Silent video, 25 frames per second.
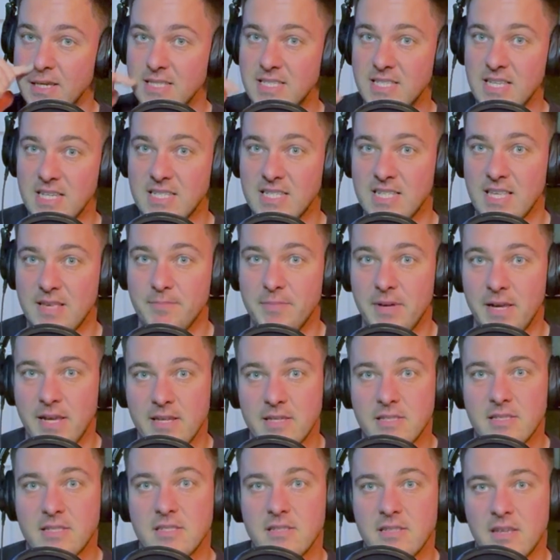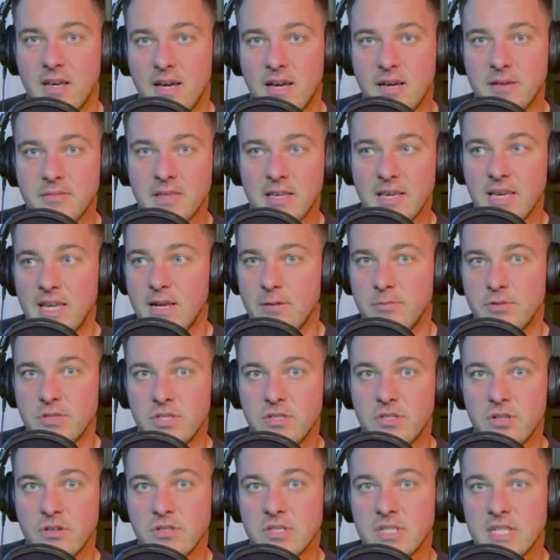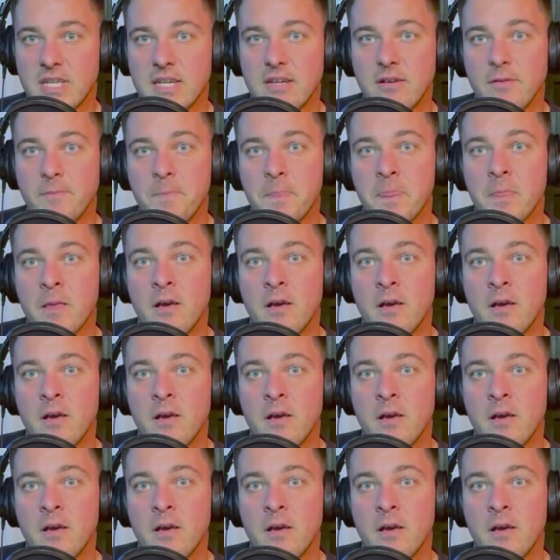16 minutes, thinking it was a done deal.